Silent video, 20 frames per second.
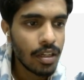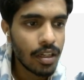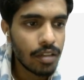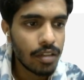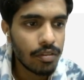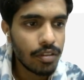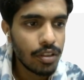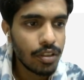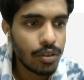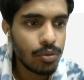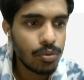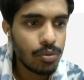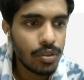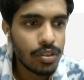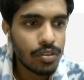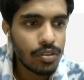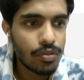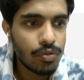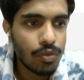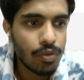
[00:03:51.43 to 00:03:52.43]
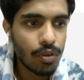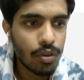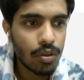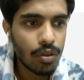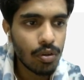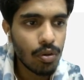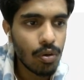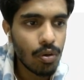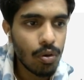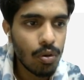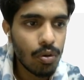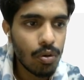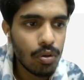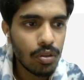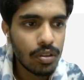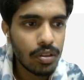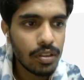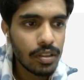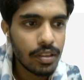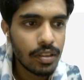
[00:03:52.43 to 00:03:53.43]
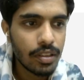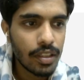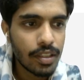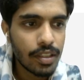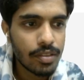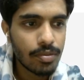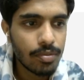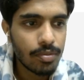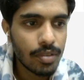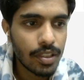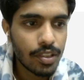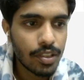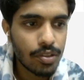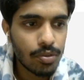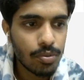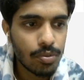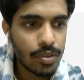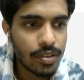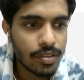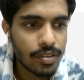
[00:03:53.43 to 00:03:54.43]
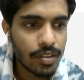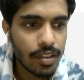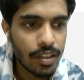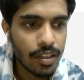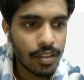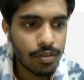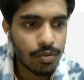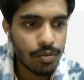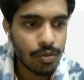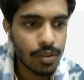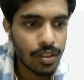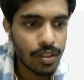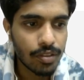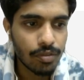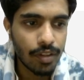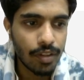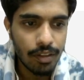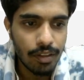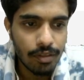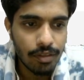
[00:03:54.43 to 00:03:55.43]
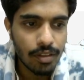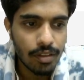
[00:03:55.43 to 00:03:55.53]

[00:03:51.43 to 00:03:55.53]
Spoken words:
And we'll do this for all the S1, S2, S3, S4, S5,